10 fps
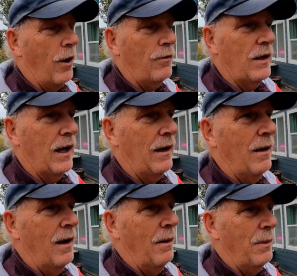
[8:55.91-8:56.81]
involved in
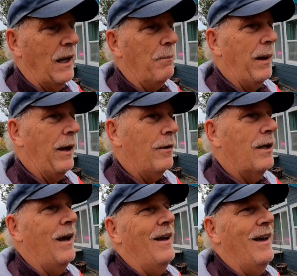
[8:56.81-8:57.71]
it, but they
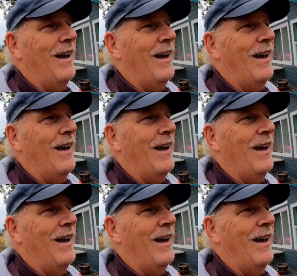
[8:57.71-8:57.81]
bailed.